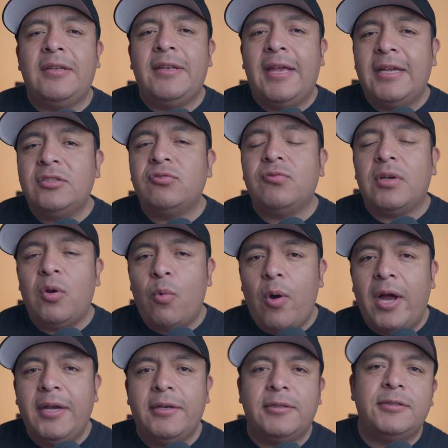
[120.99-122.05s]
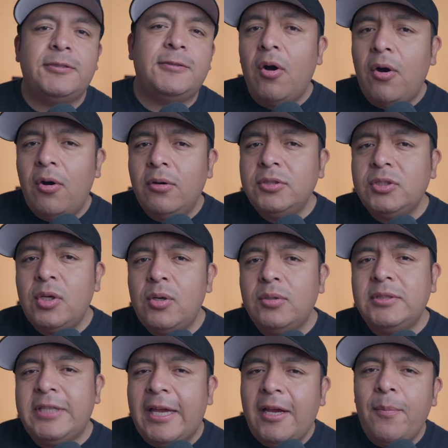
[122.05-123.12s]
the Nest requires.
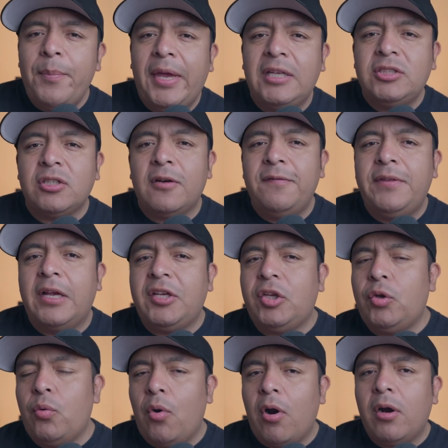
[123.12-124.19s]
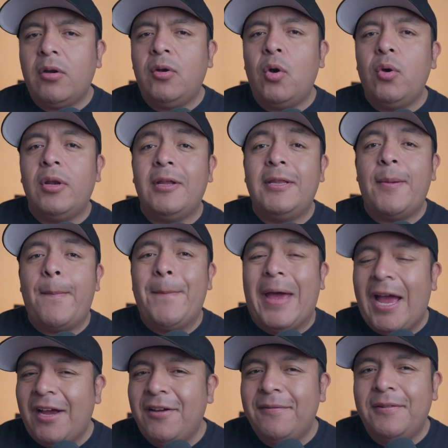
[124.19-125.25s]
Also, take a picture of the QR code on the
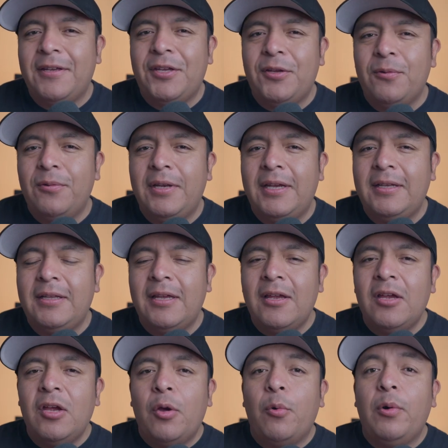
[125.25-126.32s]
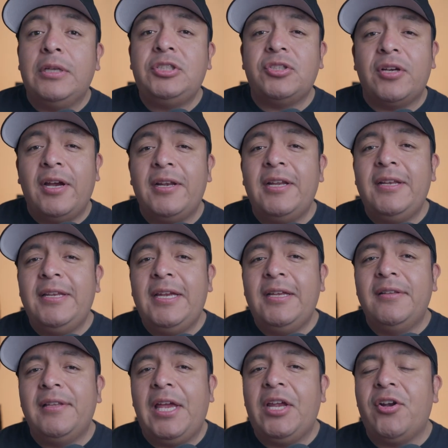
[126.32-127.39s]
back of the unit, which you're gonna
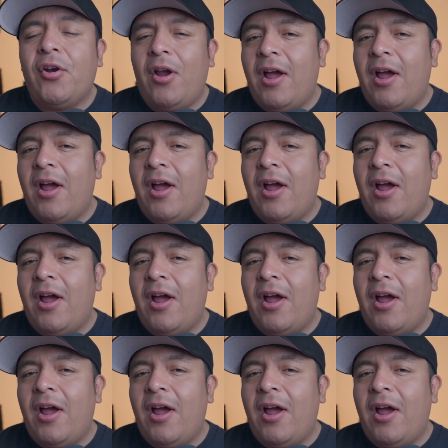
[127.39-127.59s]
need later